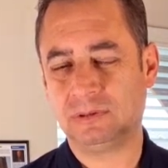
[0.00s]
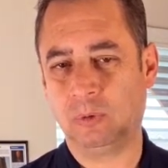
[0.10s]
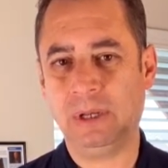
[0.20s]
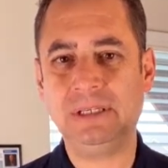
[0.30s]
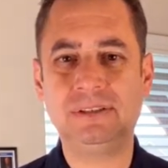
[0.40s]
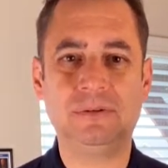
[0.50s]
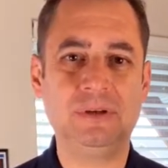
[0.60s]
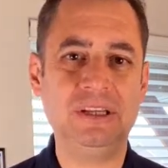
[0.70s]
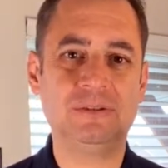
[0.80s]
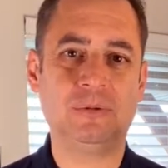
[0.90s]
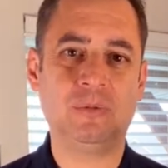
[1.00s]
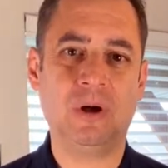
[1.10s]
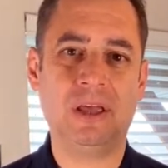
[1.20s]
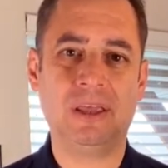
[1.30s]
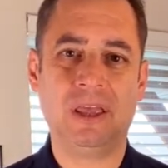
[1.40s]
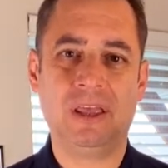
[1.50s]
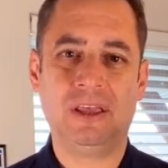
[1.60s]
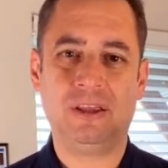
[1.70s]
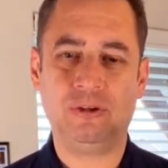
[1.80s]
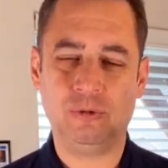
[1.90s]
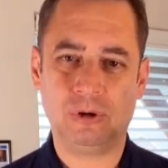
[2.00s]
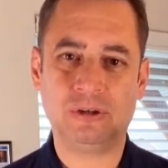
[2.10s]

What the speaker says: What is the reason why you are